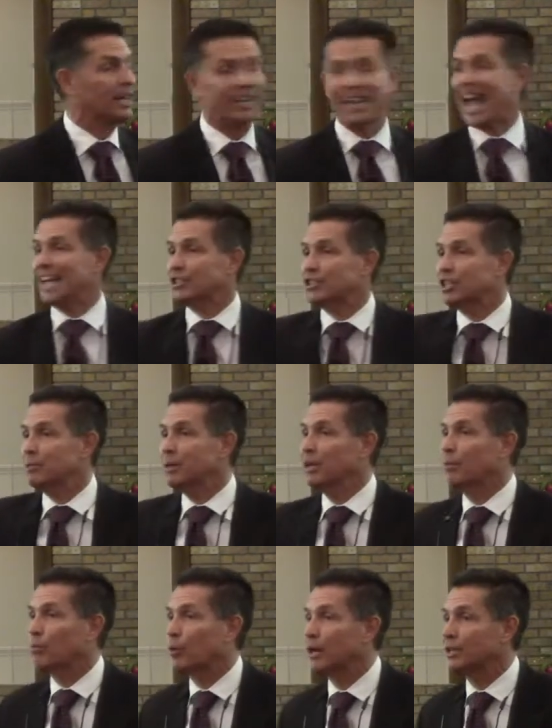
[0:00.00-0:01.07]
casts him into
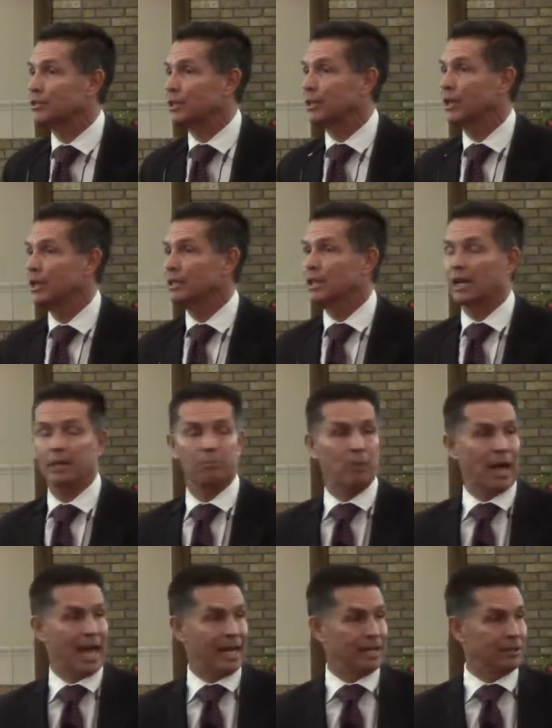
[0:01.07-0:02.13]
prison till he
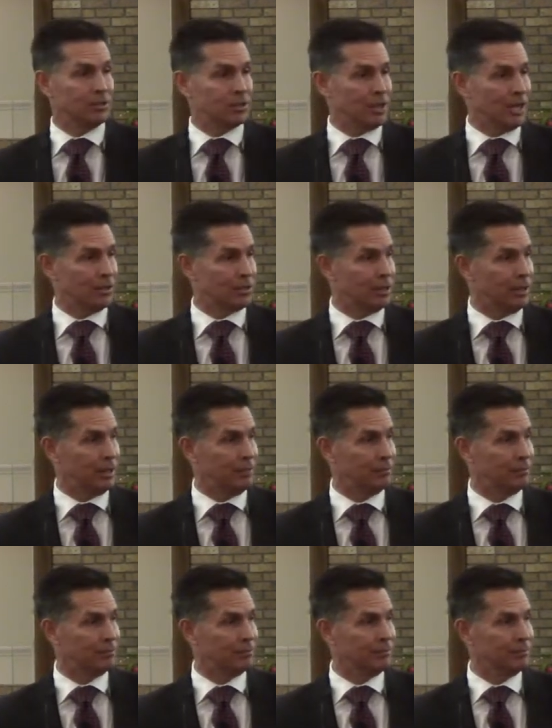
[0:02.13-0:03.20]
pays, doesn't he?
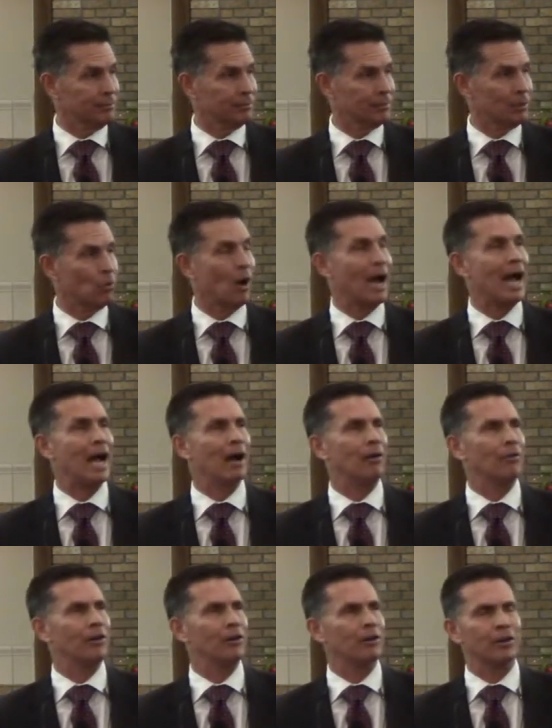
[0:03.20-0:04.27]
Wow,
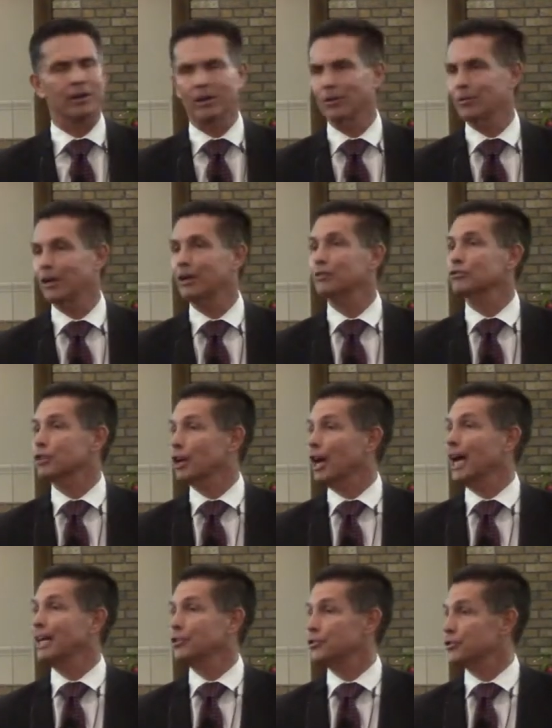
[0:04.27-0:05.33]
there you go. There's
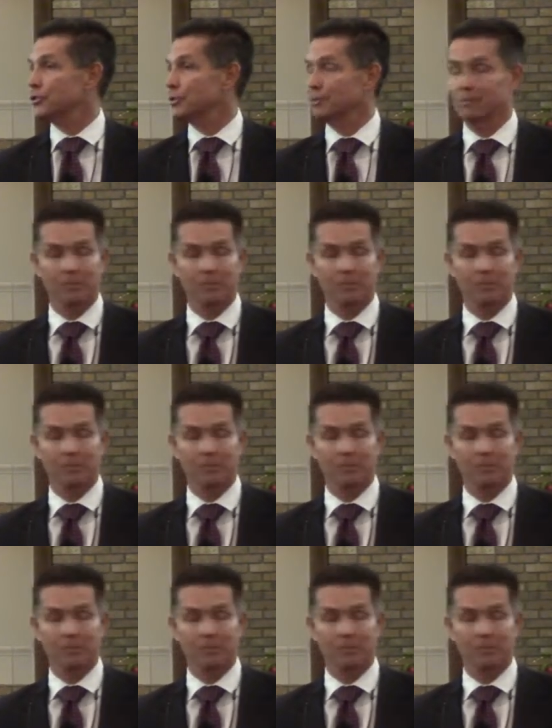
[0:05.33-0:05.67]
us.